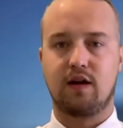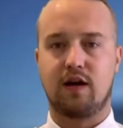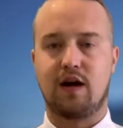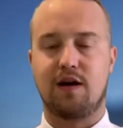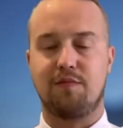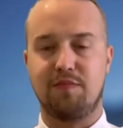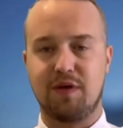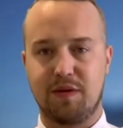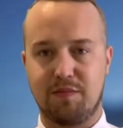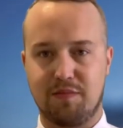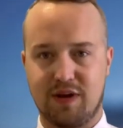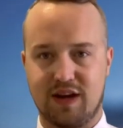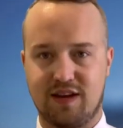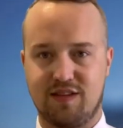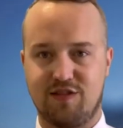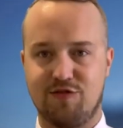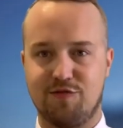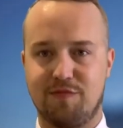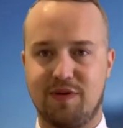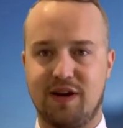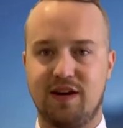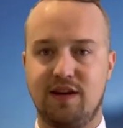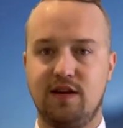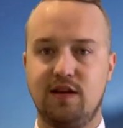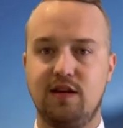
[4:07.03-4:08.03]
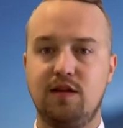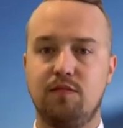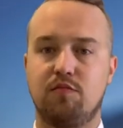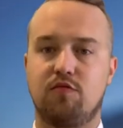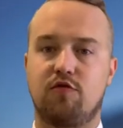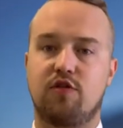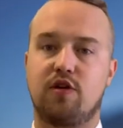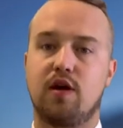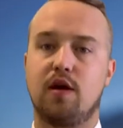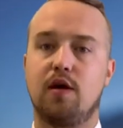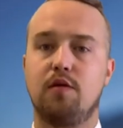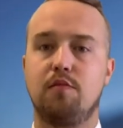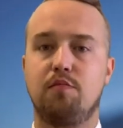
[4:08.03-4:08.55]
Coming back to my knee
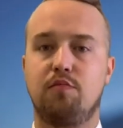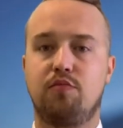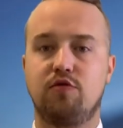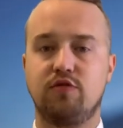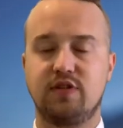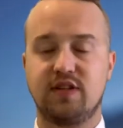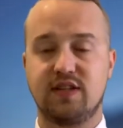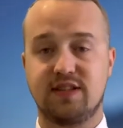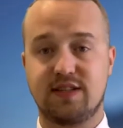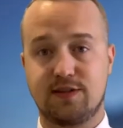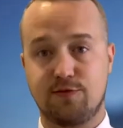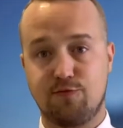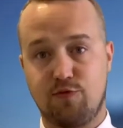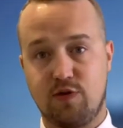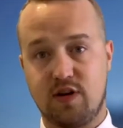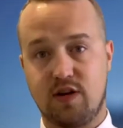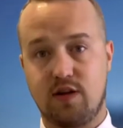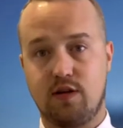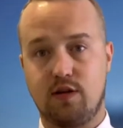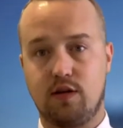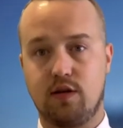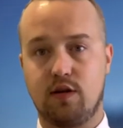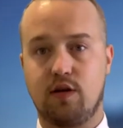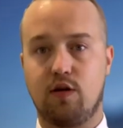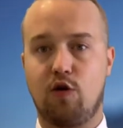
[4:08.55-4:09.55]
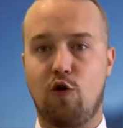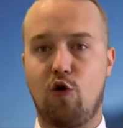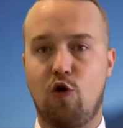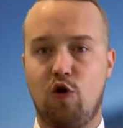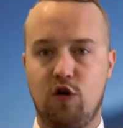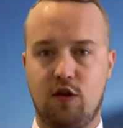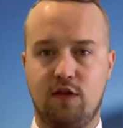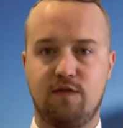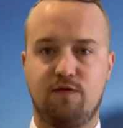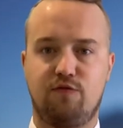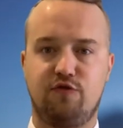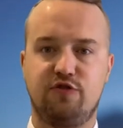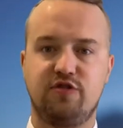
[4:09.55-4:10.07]
board, put as well
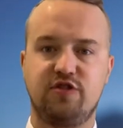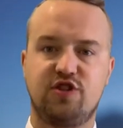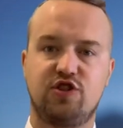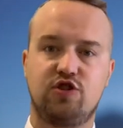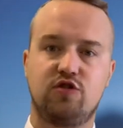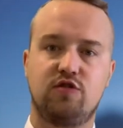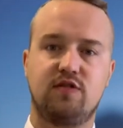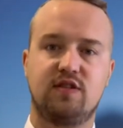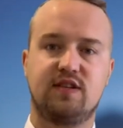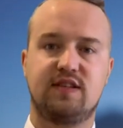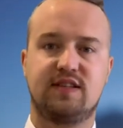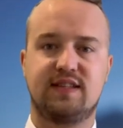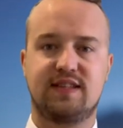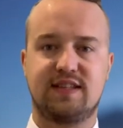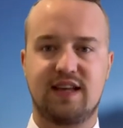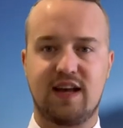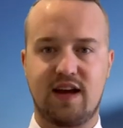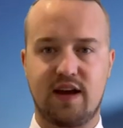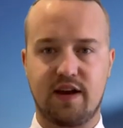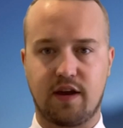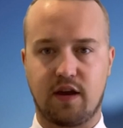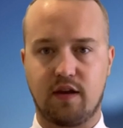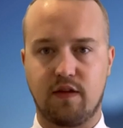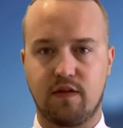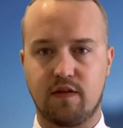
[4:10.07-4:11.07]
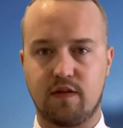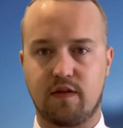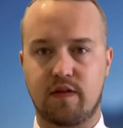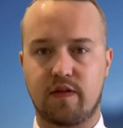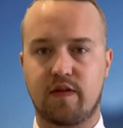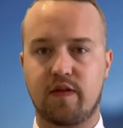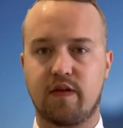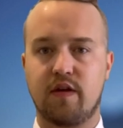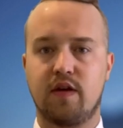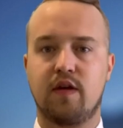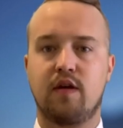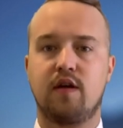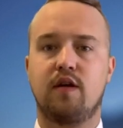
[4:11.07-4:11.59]
all visual
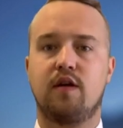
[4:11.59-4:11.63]
signs